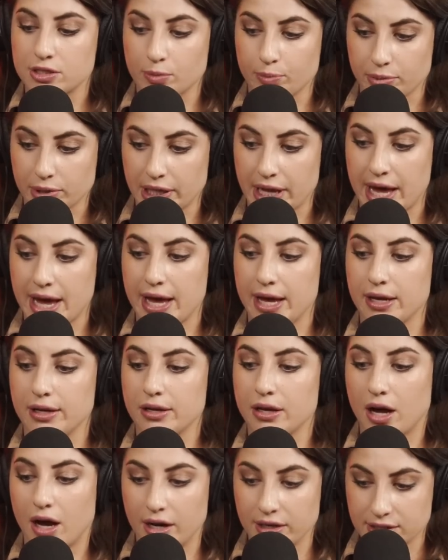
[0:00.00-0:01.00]
to play
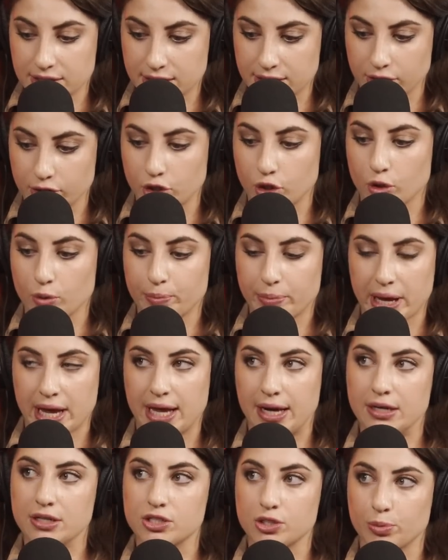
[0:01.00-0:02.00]
until you're
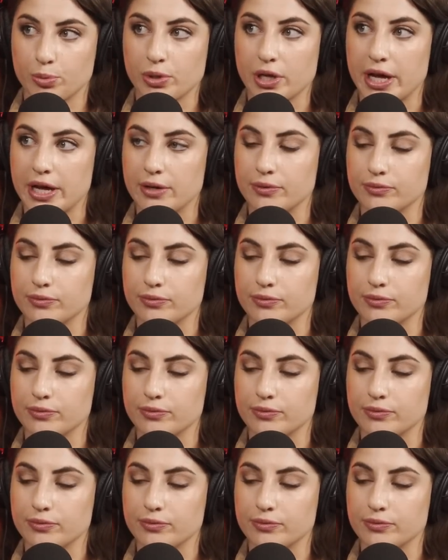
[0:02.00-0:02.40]
paid to play.